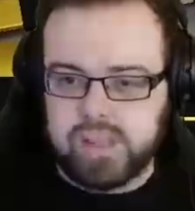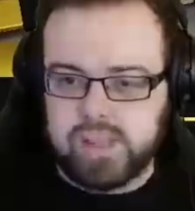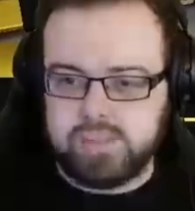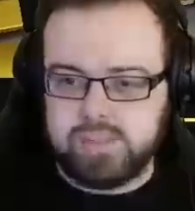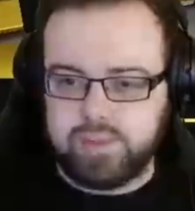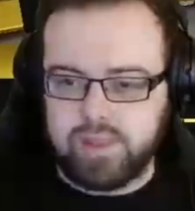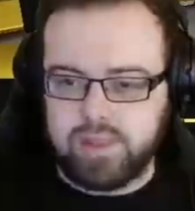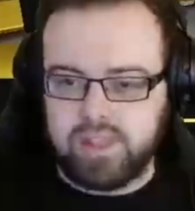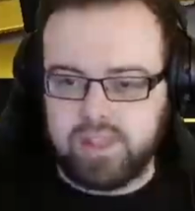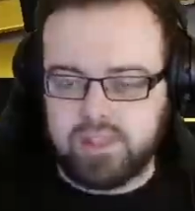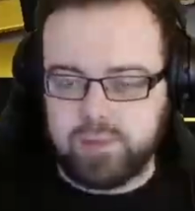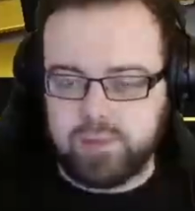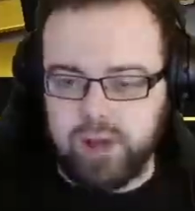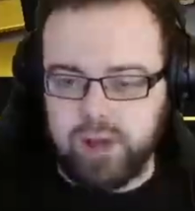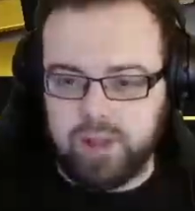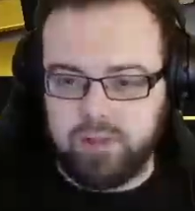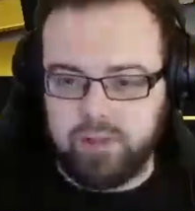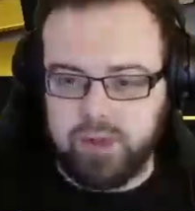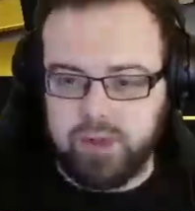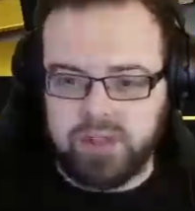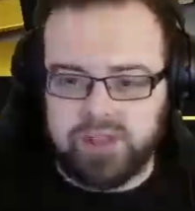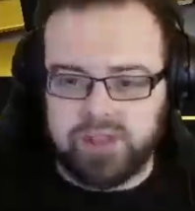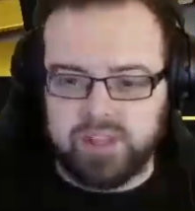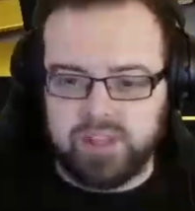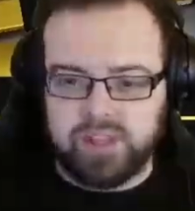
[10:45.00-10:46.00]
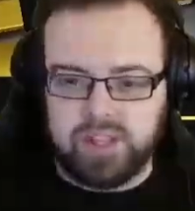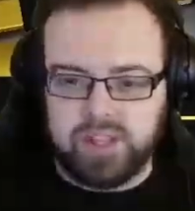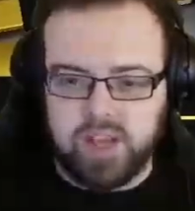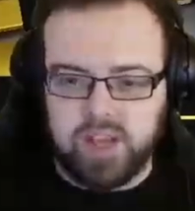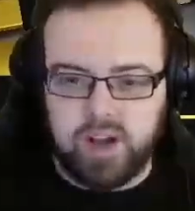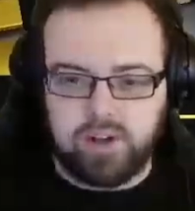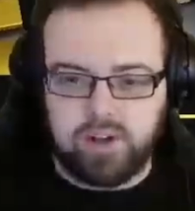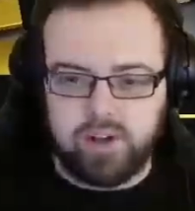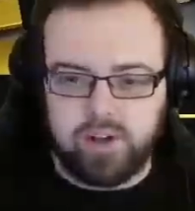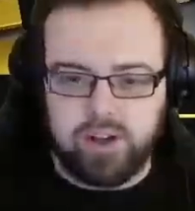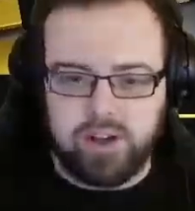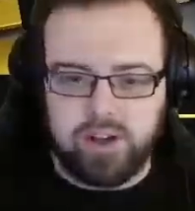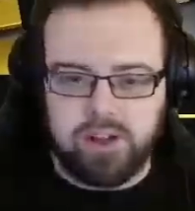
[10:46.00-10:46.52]
Less pleased about the person in the
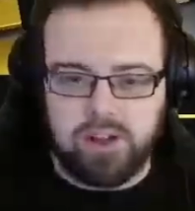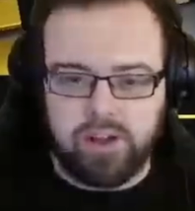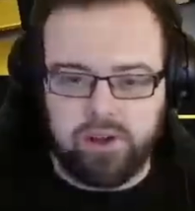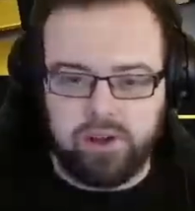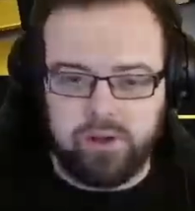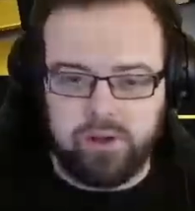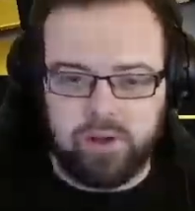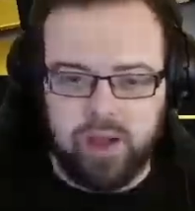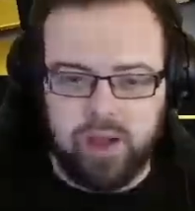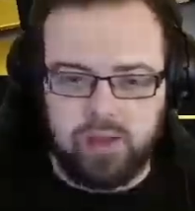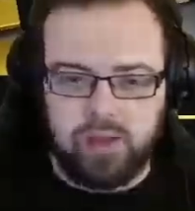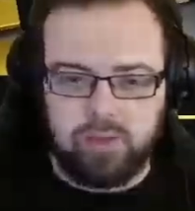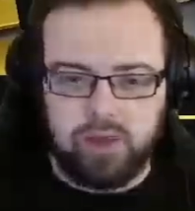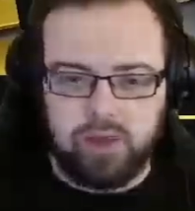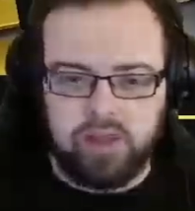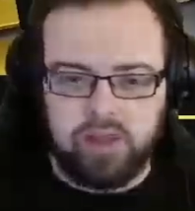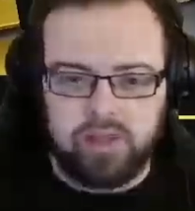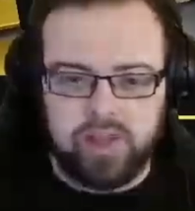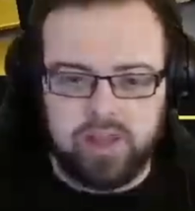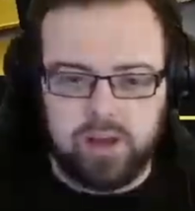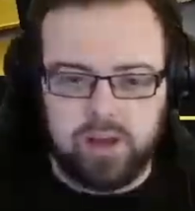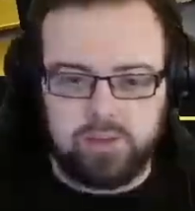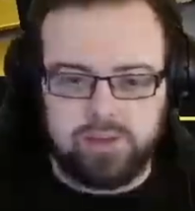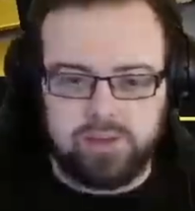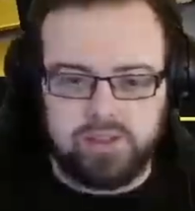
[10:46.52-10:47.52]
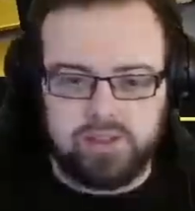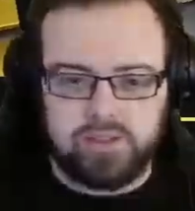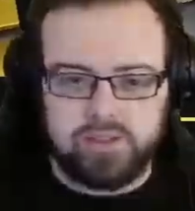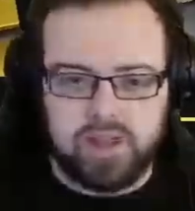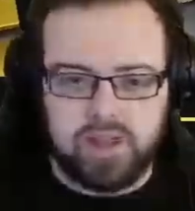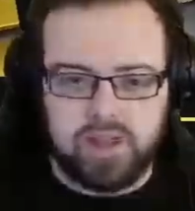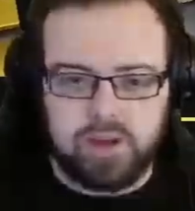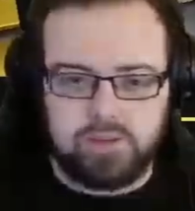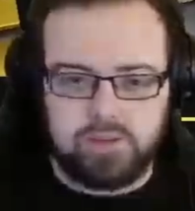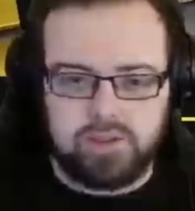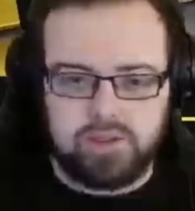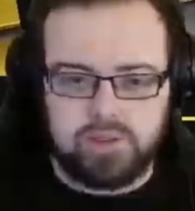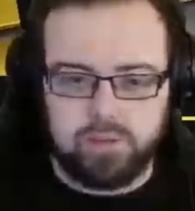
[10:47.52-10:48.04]
car earlier who hit me. That was
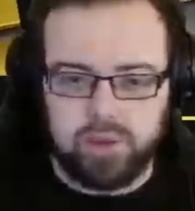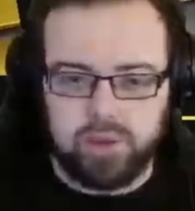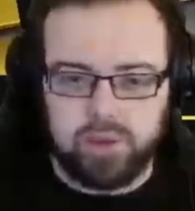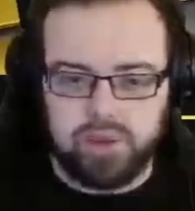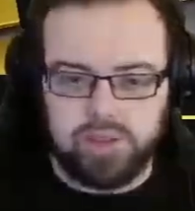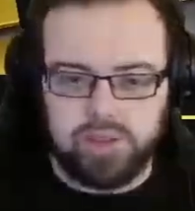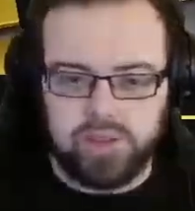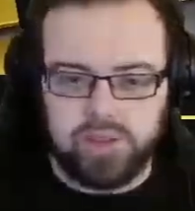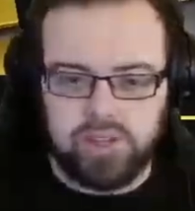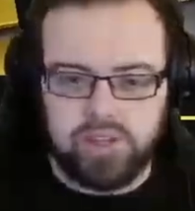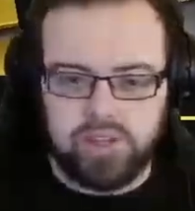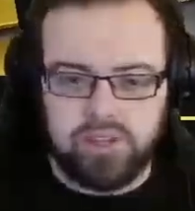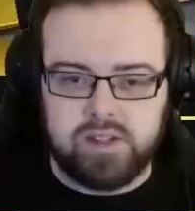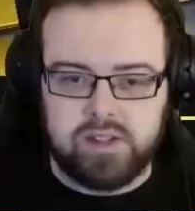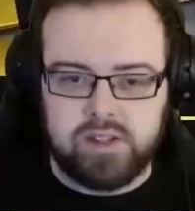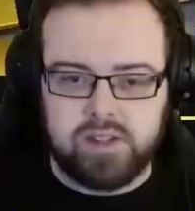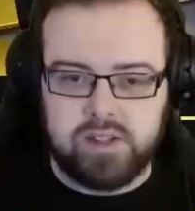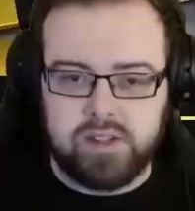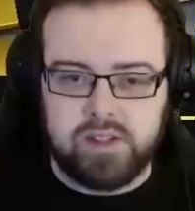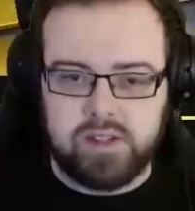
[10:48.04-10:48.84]
some bullshit.